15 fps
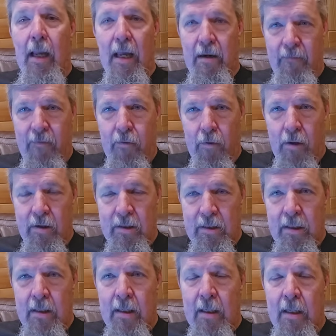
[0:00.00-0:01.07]
And of course,
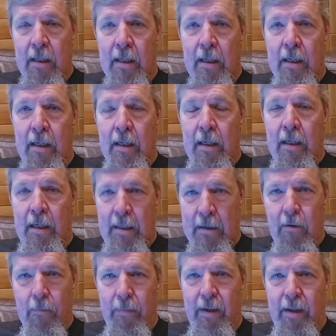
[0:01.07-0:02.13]

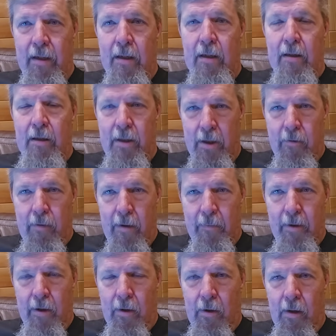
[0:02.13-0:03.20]
he'll be the
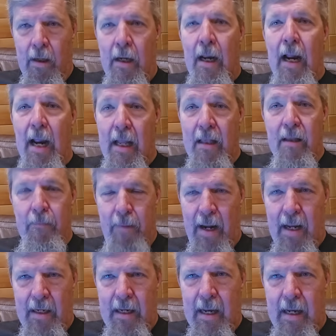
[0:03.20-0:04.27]
criminal and the
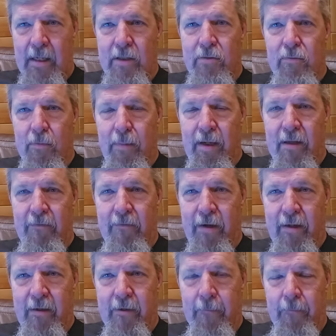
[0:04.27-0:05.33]
bad guys will be the
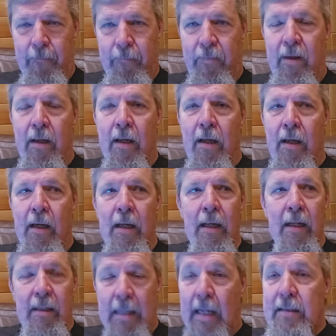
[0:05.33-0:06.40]
victim.
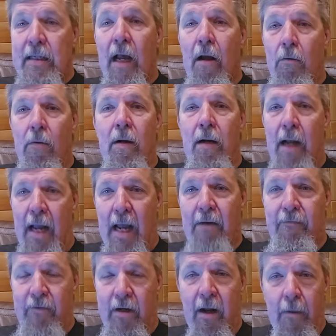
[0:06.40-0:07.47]
That's how
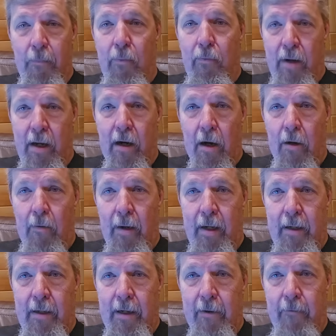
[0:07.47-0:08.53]
effed up we are
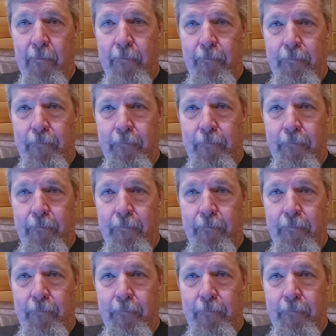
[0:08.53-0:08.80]
right now.